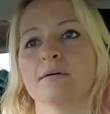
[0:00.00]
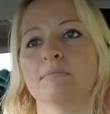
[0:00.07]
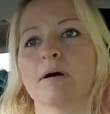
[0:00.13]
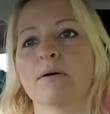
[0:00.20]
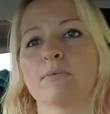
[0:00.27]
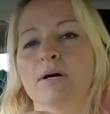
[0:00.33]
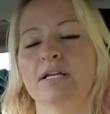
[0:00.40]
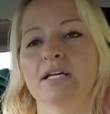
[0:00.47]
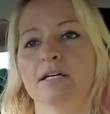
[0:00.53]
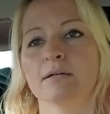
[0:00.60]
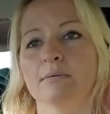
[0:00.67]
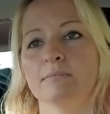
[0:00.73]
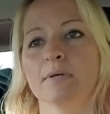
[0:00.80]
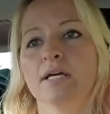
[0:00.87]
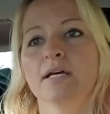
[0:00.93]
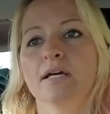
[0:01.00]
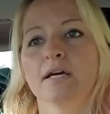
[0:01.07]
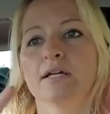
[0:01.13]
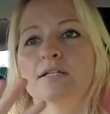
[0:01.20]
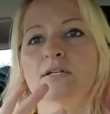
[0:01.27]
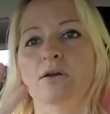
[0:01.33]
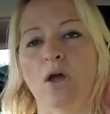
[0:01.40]
I want
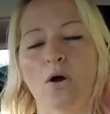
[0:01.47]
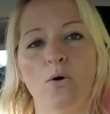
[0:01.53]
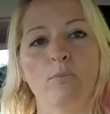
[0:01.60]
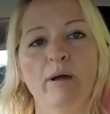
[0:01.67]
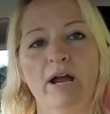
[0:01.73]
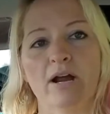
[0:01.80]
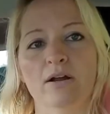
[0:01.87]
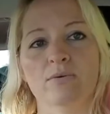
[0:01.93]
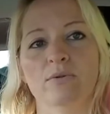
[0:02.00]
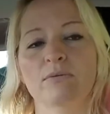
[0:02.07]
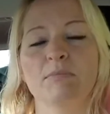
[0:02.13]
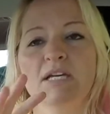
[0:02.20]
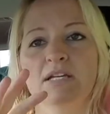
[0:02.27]
him to co-parent with me,